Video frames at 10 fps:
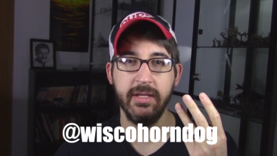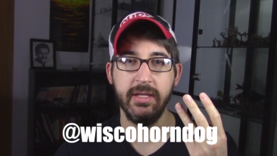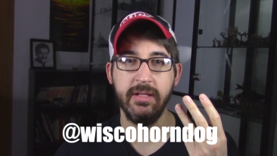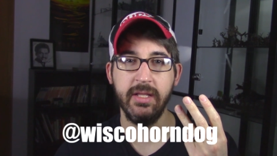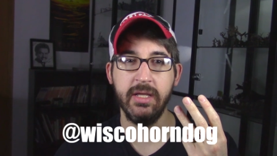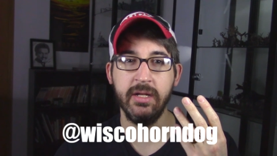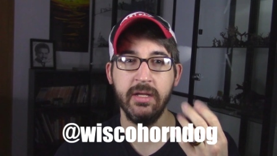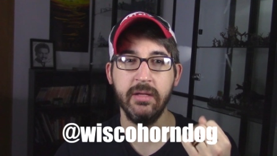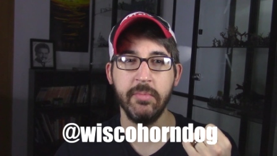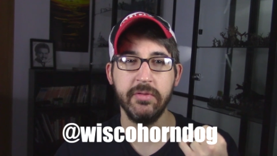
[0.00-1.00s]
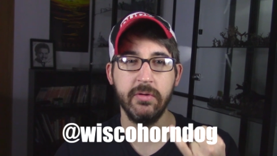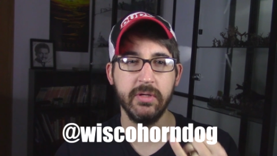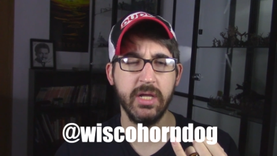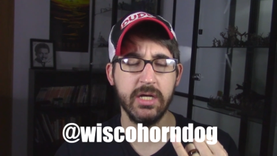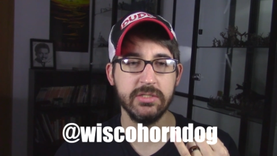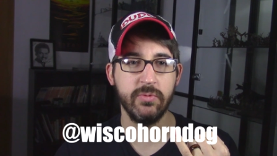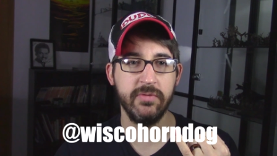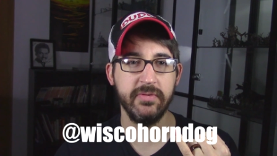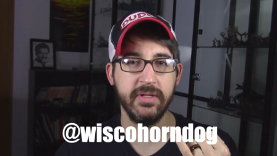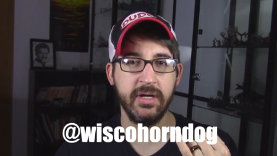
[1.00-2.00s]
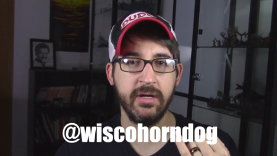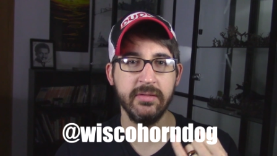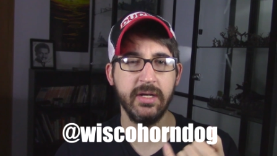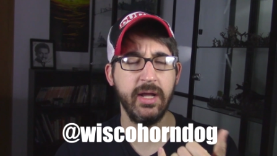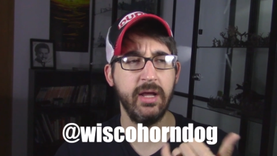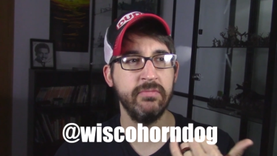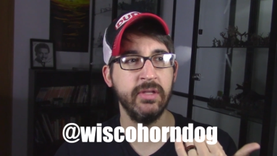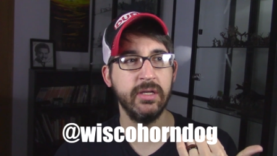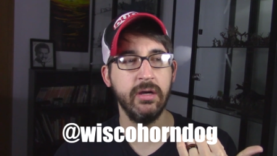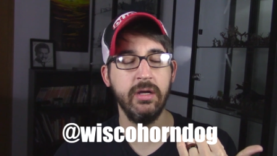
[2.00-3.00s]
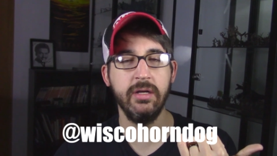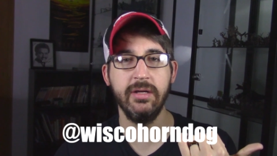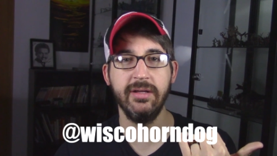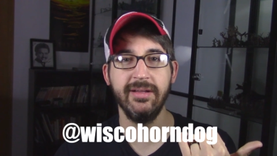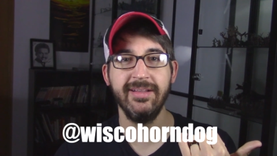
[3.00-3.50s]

And then I'm gonna throw a Chaos Dwarf in there. And then I have like a,